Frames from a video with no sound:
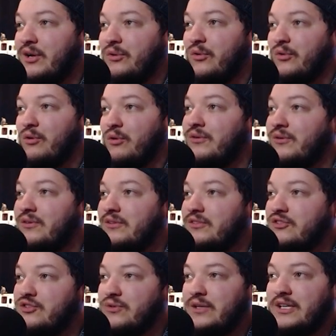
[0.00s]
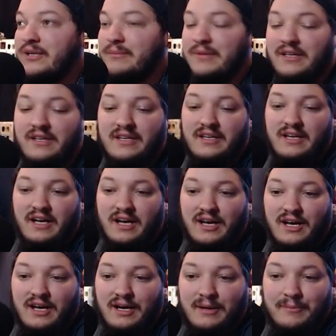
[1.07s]
a normal stream.
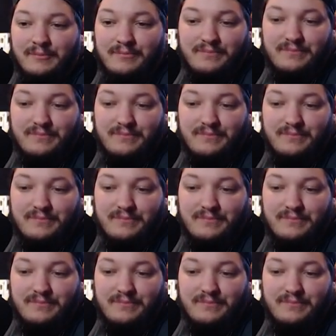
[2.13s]
Um,